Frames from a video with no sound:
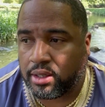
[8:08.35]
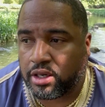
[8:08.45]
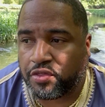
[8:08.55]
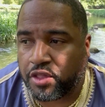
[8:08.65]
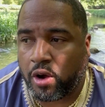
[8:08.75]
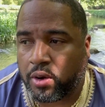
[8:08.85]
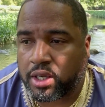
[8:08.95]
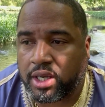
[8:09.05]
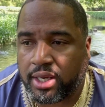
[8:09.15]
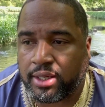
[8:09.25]
the
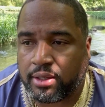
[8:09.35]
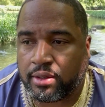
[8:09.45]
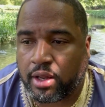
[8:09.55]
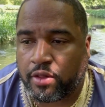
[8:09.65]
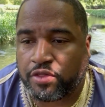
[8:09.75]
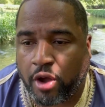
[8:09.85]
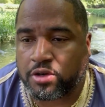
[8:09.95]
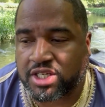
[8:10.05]
thoughts